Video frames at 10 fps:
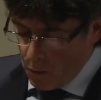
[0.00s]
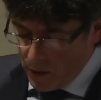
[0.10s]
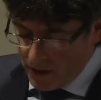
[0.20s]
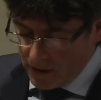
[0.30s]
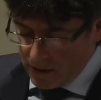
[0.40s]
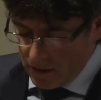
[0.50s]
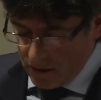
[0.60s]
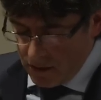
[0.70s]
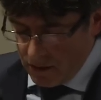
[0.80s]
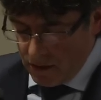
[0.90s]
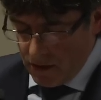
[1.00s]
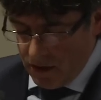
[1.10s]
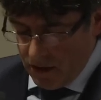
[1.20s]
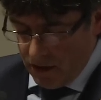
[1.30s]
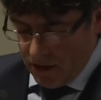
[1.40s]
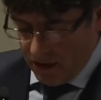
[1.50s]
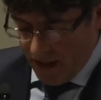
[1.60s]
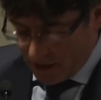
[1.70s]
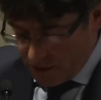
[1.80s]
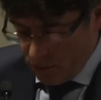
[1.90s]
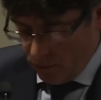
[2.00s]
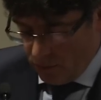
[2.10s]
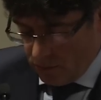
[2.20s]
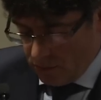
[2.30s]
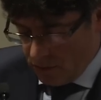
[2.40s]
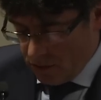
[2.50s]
We, like you,